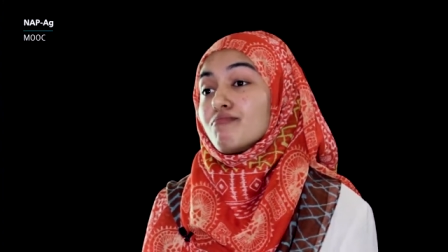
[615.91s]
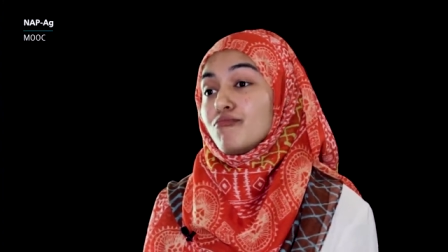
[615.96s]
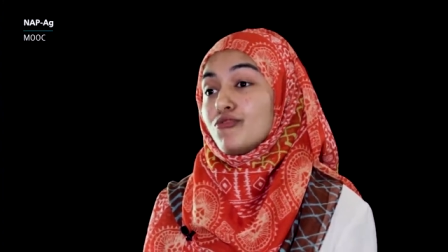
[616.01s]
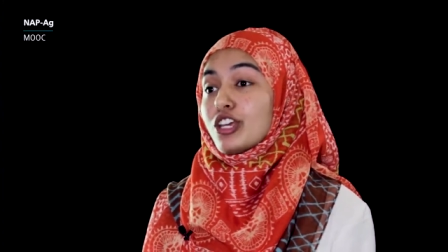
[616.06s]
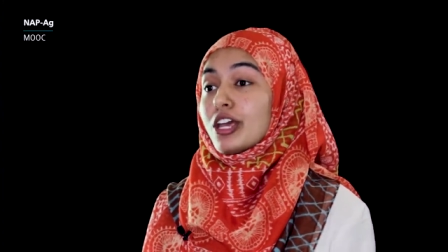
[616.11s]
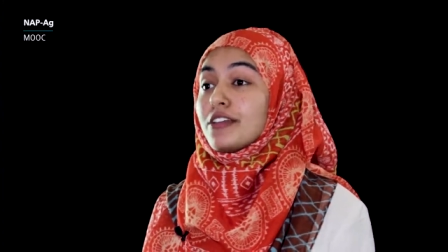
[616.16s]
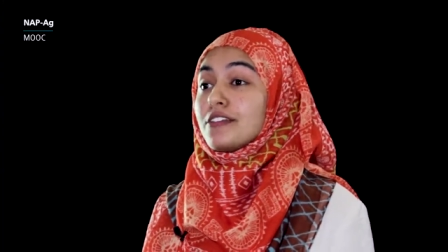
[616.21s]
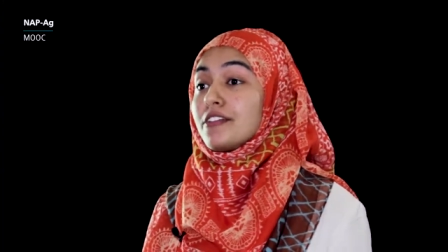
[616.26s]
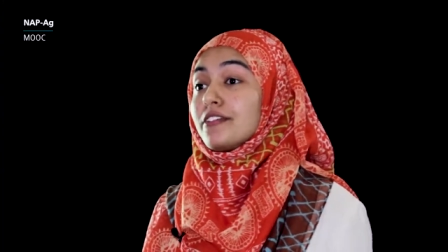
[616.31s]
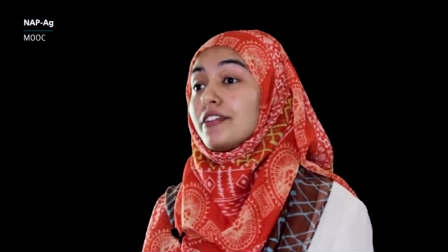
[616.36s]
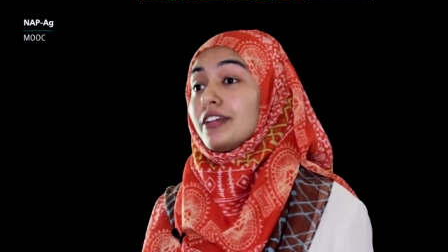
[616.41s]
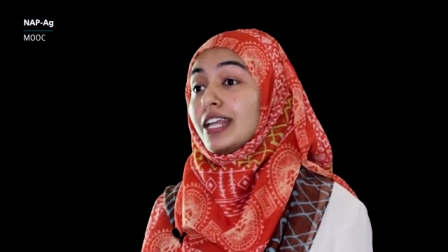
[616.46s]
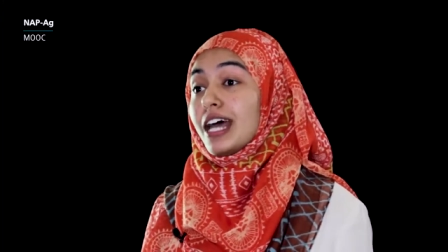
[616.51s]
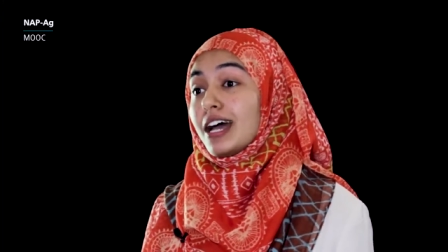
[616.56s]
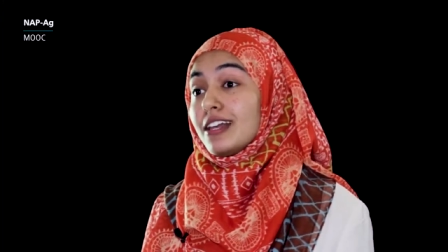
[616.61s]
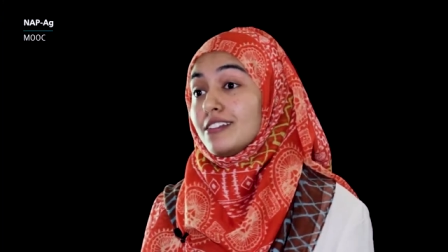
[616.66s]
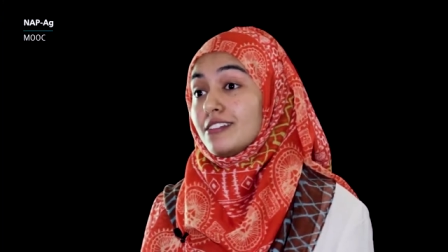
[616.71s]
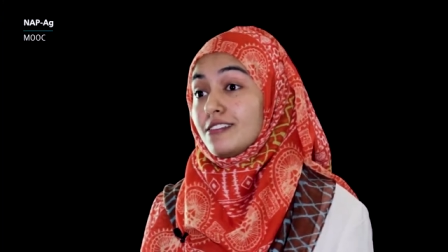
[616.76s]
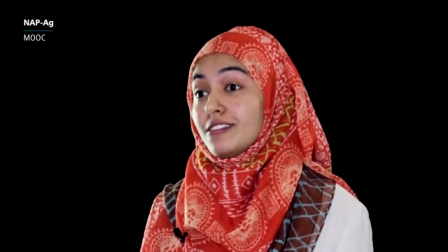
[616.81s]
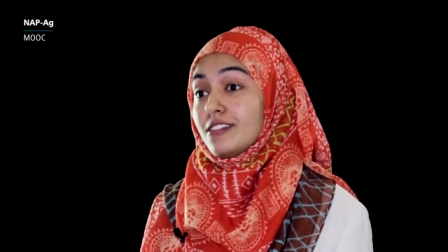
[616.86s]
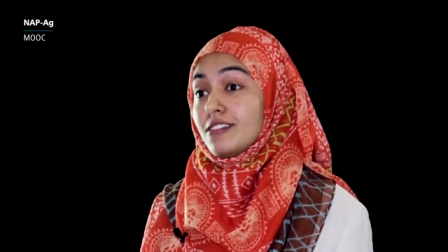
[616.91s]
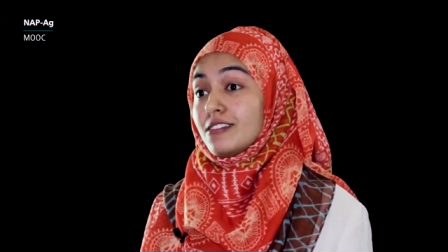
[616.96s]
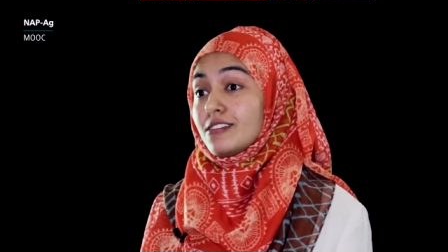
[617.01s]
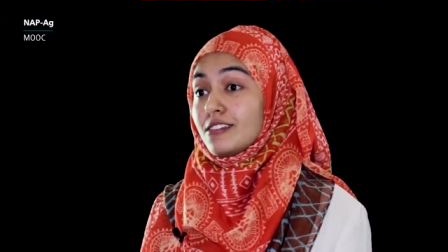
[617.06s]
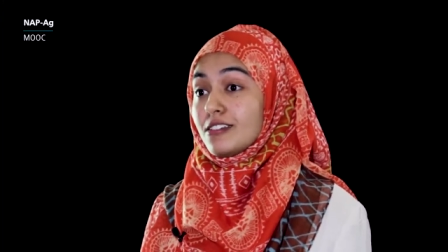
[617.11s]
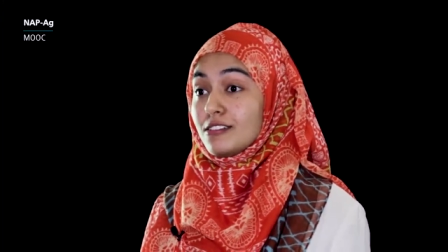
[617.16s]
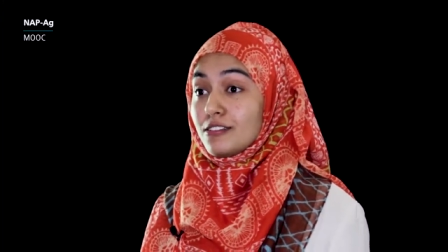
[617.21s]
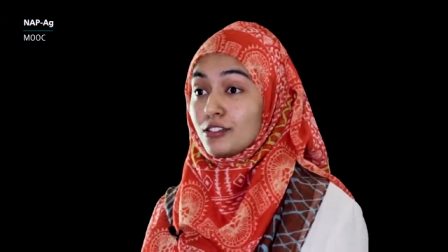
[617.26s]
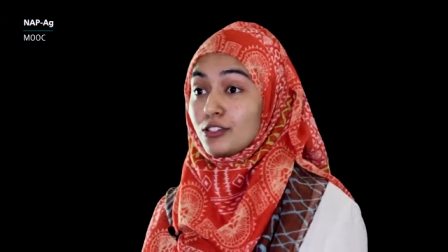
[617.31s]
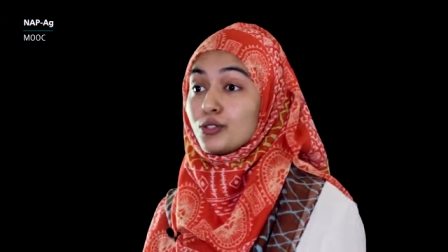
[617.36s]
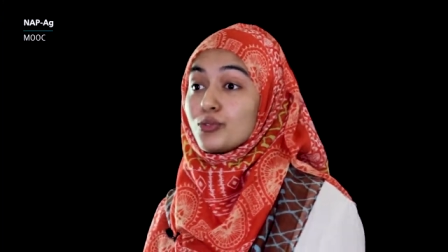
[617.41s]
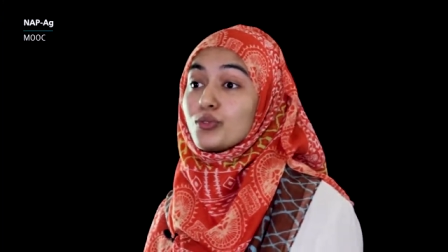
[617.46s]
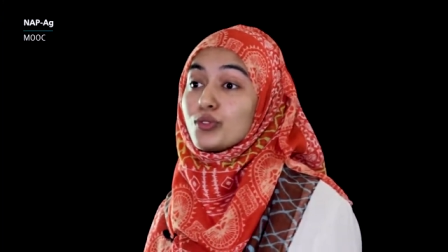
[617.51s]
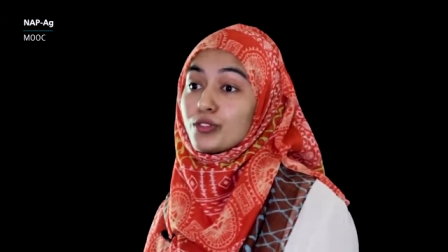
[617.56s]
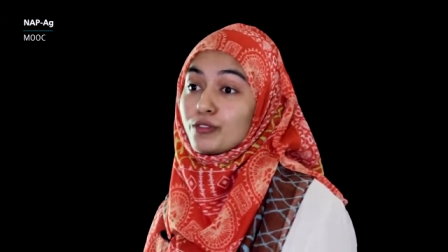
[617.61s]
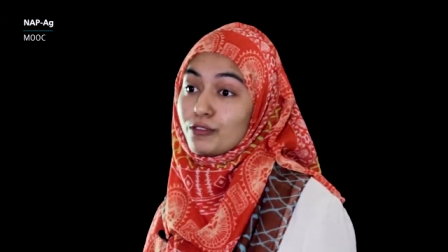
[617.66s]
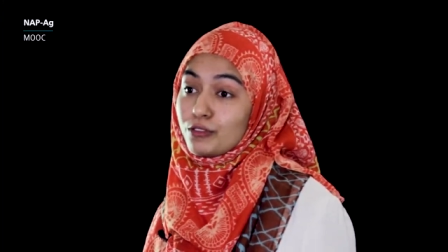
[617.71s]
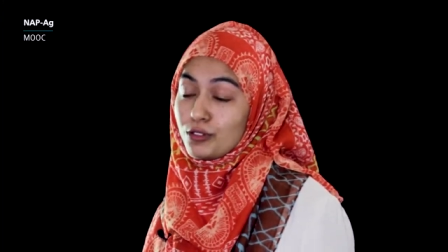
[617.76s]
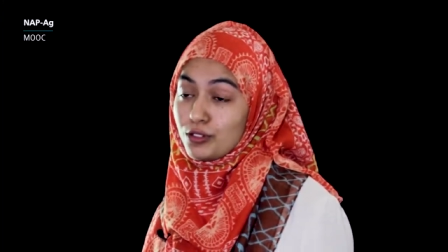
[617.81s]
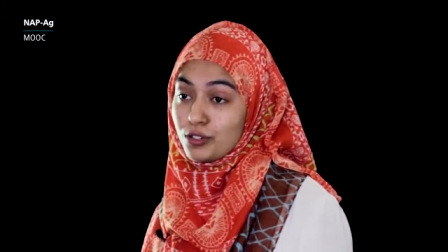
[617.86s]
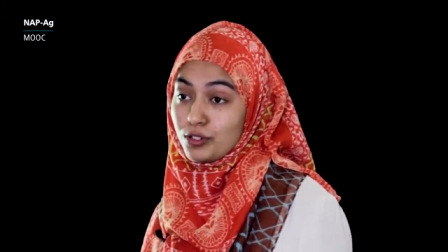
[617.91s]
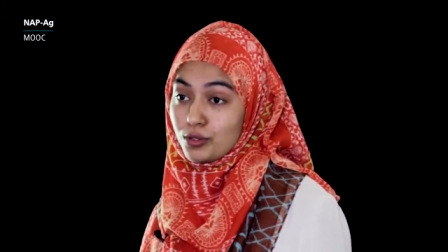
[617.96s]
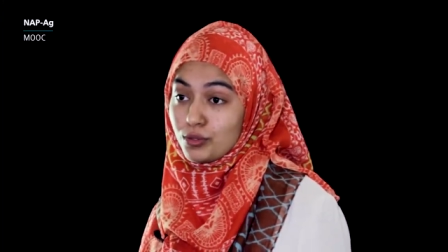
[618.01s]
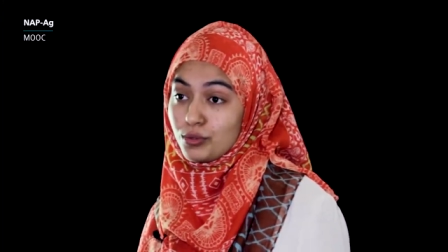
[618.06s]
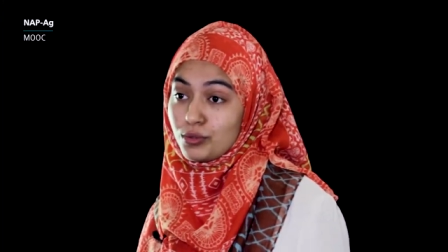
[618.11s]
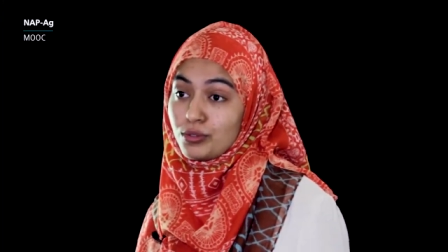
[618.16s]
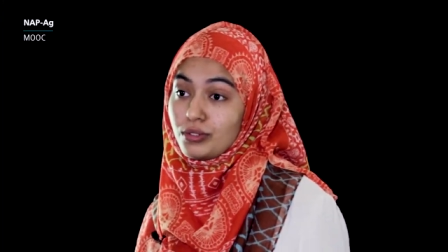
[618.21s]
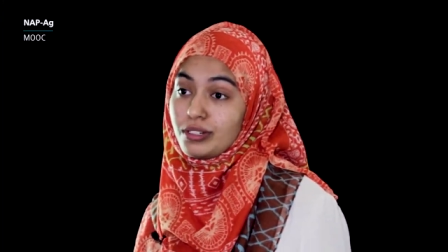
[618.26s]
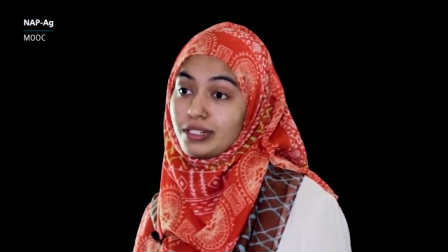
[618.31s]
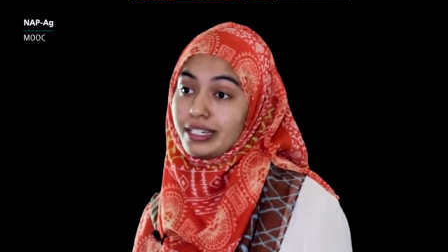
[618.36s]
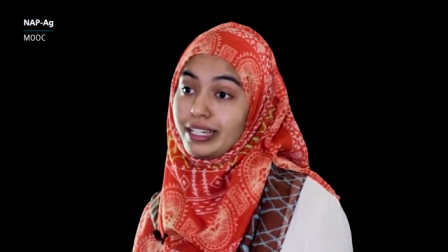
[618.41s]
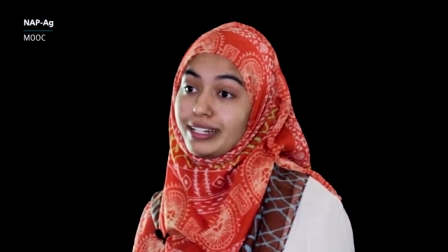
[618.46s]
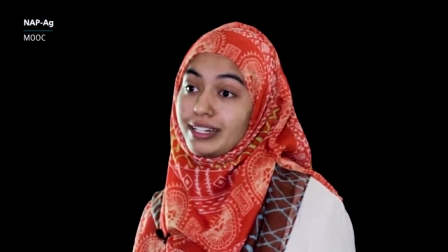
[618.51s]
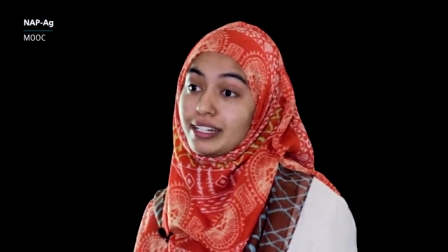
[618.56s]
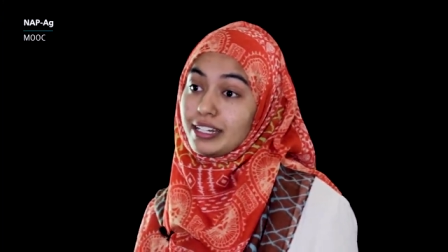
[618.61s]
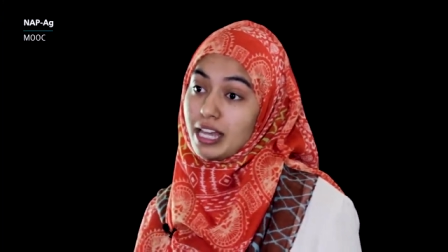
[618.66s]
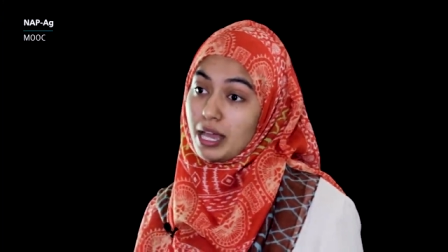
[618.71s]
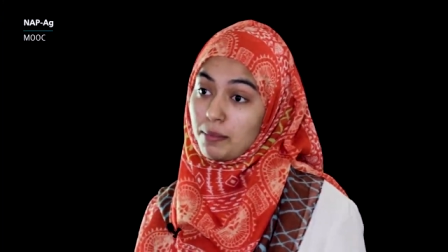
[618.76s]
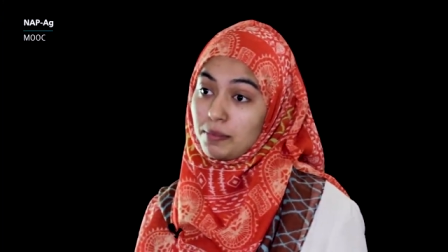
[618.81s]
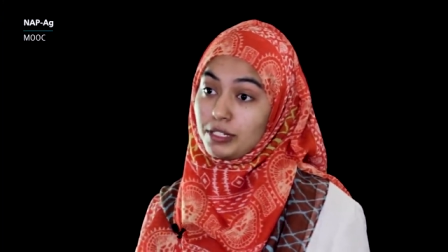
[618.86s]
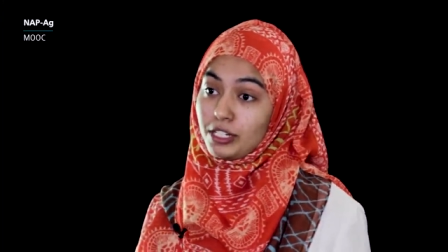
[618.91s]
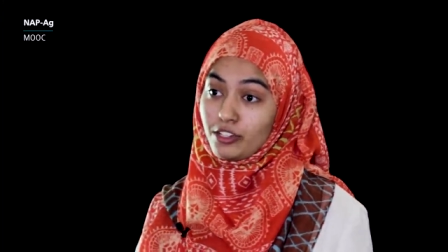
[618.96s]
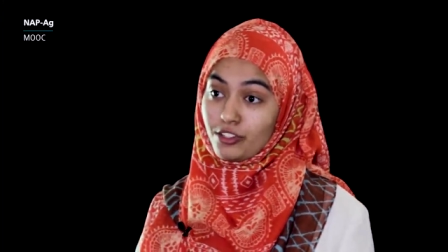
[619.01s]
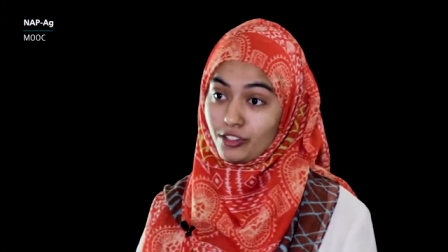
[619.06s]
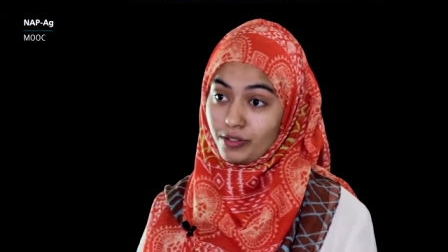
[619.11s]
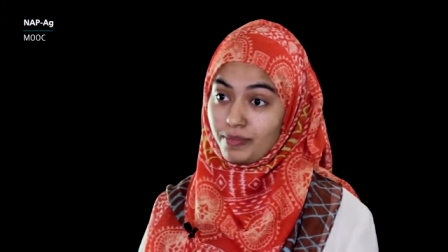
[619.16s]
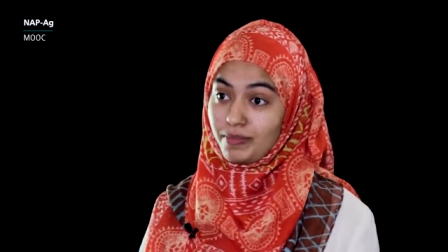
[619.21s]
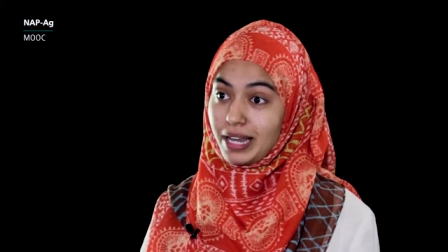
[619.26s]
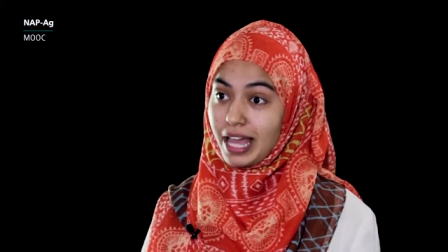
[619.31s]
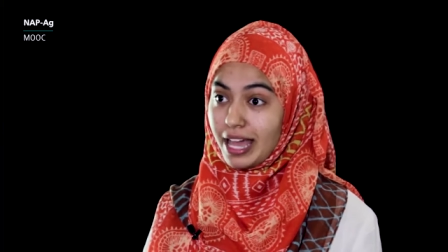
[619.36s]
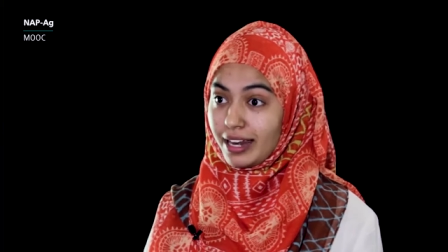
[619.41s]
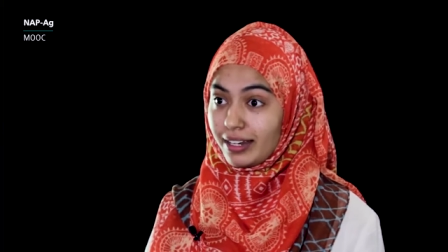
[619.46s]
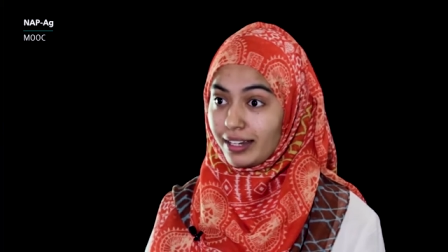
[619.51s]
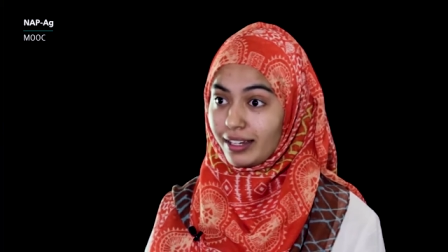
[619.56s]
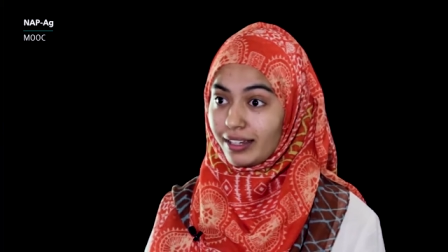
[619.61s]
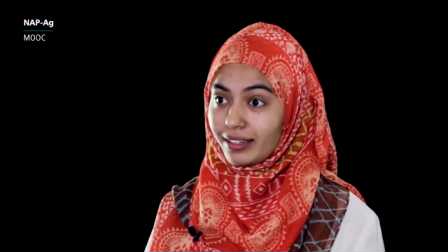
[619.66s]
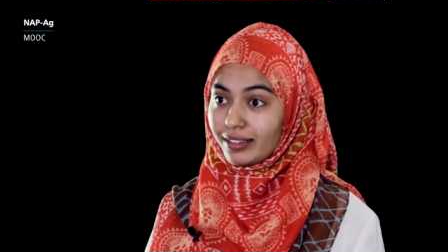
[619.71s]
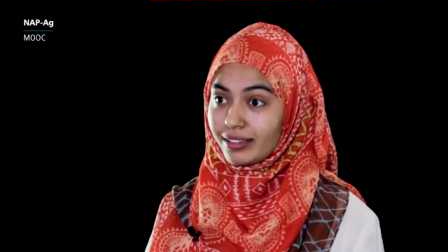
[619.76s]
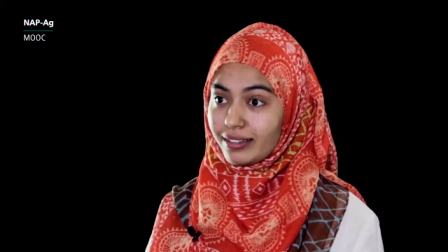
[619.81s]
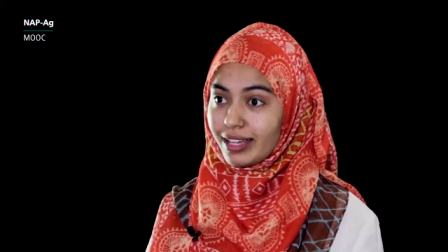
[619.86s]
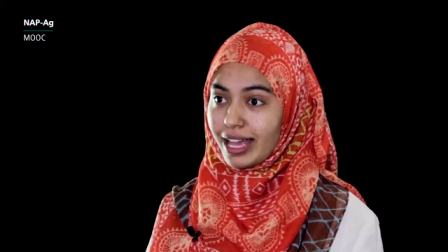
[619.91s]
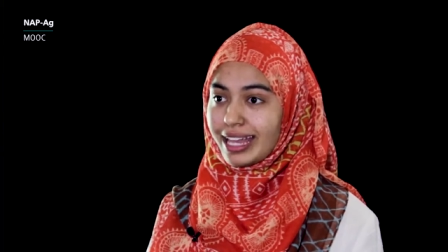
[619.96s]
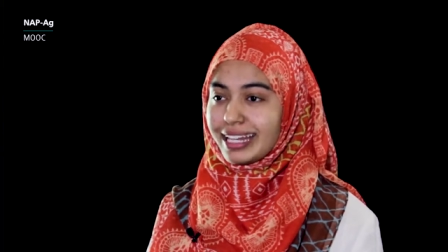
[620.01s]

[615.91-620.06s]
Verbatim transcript: gender analysis is a useful tool in adaptation planning